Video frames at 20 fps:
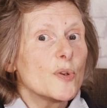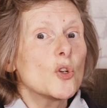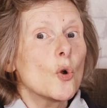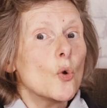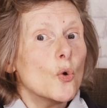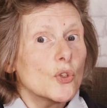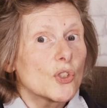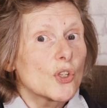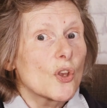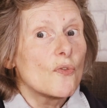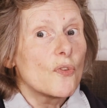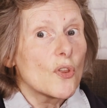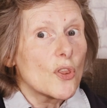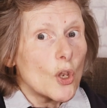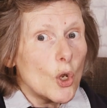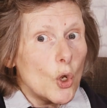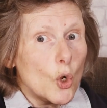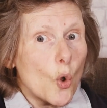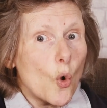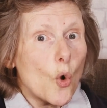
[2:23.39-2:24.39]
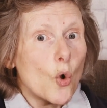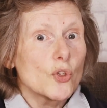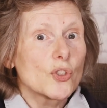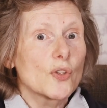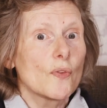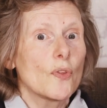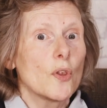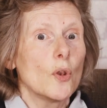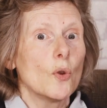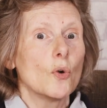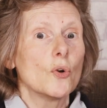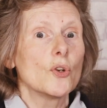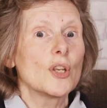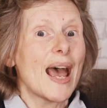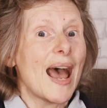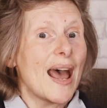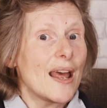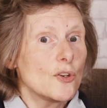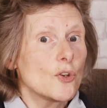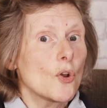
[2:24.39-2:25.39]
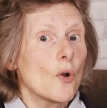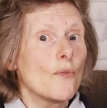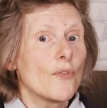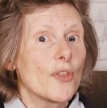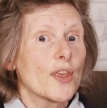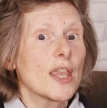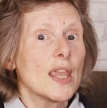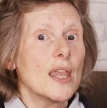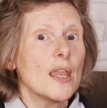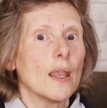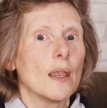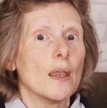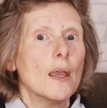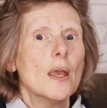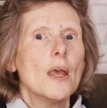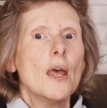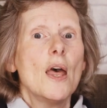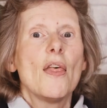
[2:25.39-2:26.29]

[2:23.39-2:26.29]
but also for the laws of the Lord and of the king.